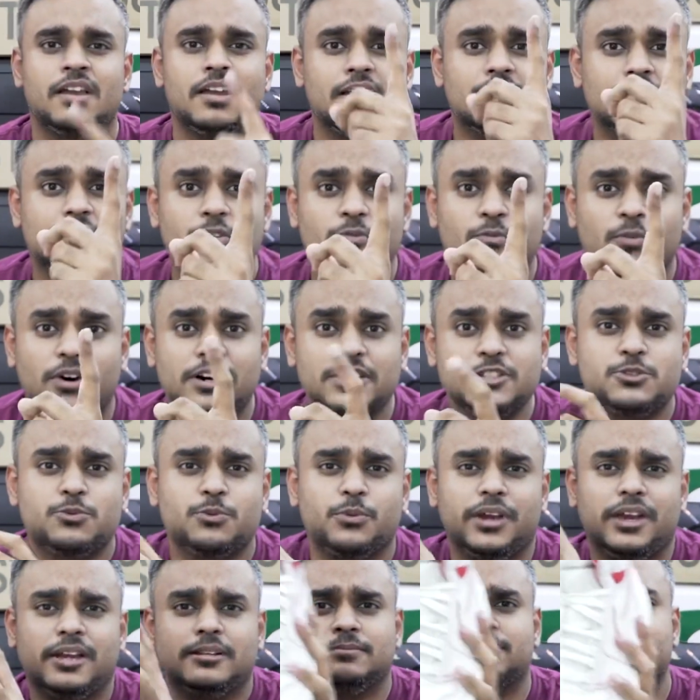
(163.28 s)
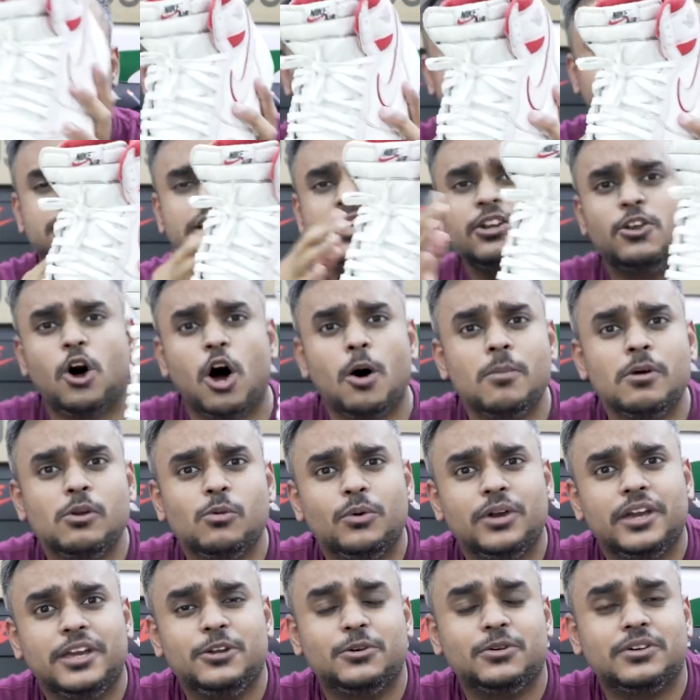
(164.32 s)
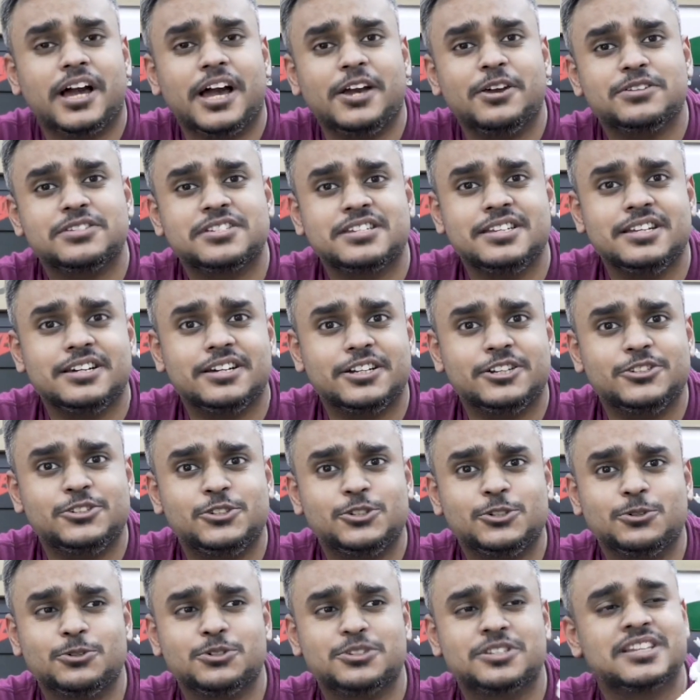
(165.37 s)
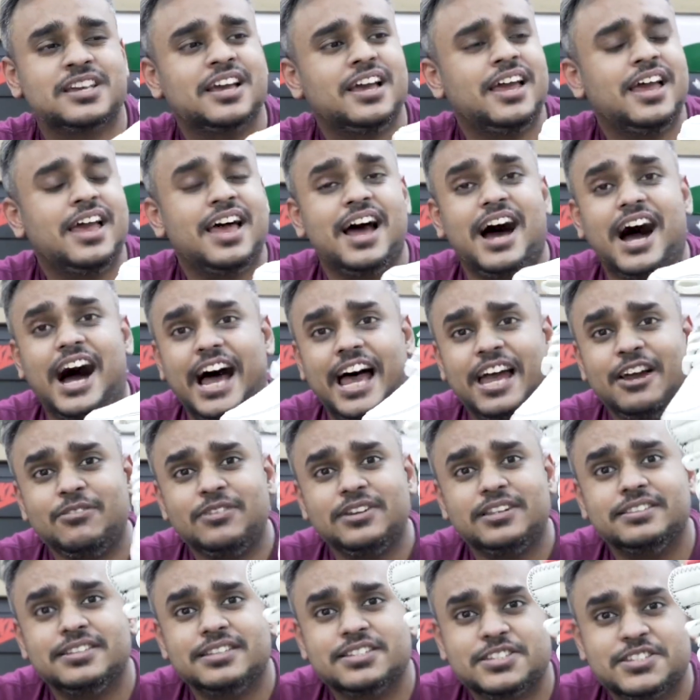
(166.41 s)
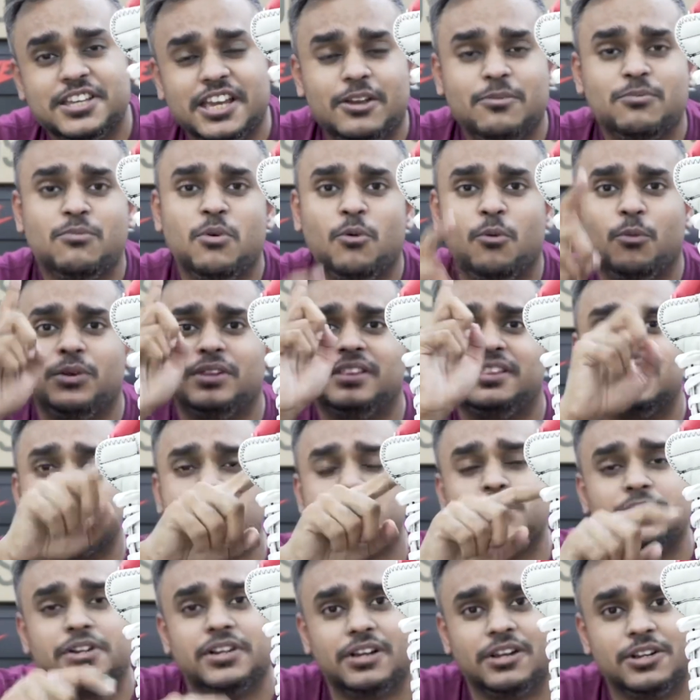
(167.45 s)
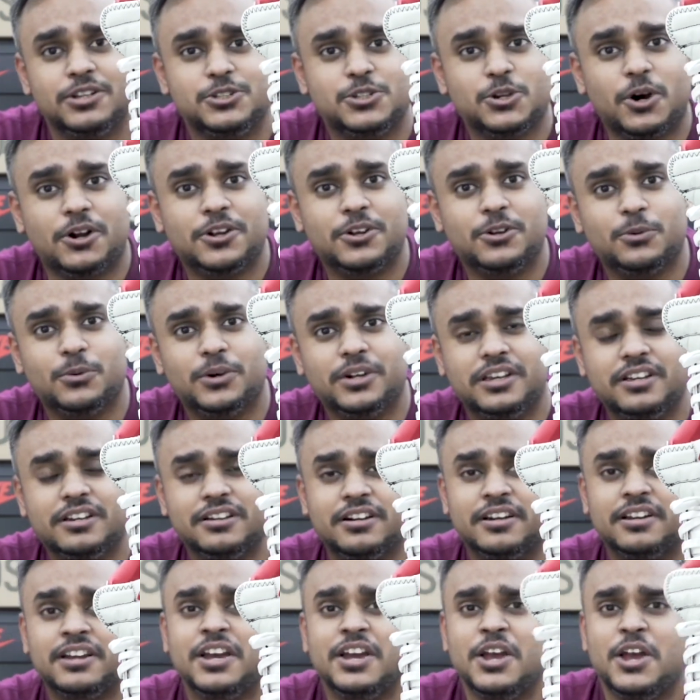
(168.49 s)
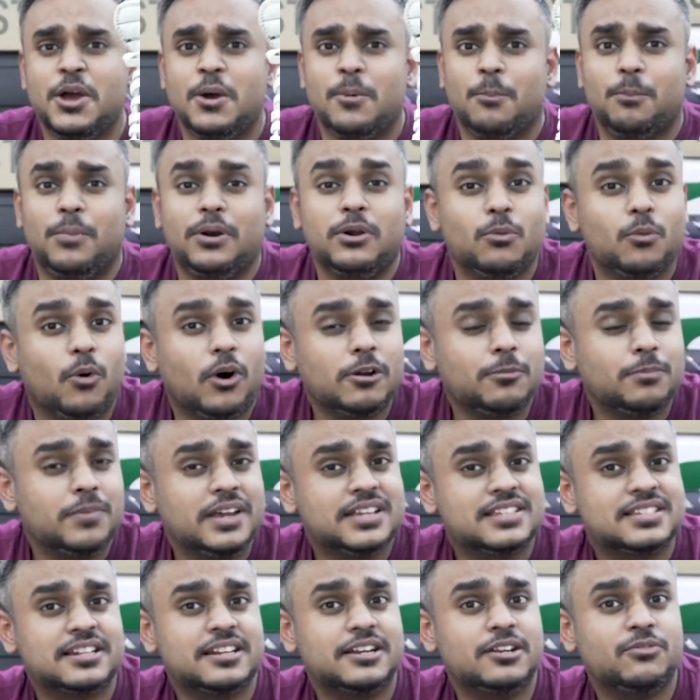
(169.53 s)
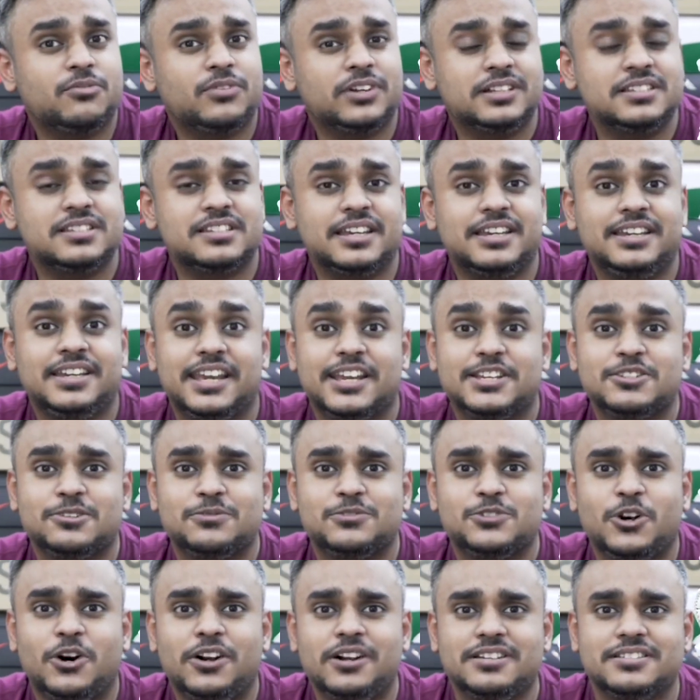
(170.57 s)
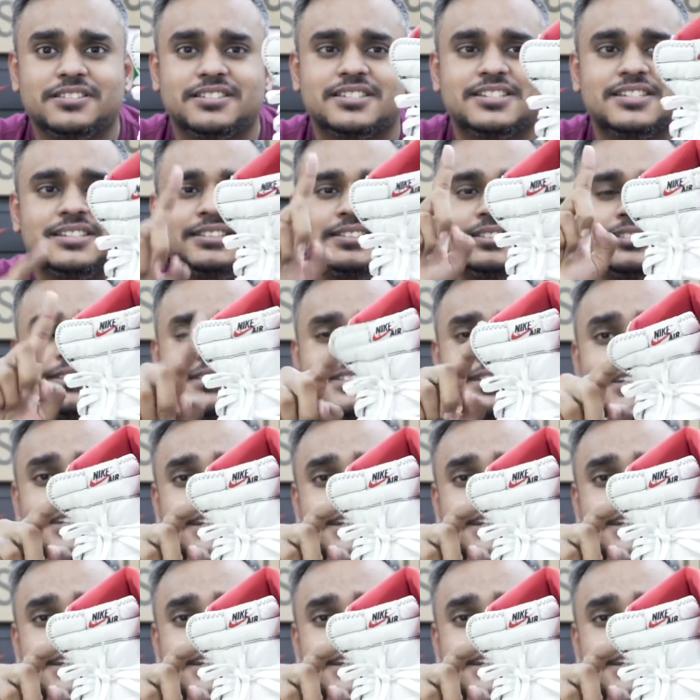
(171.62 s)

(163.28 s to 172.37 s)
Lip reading: The first way, the normal way you tie your sneaker in shoes. I have done the same with this particular Jordan over here, but what makes a difference in case of Jordans? The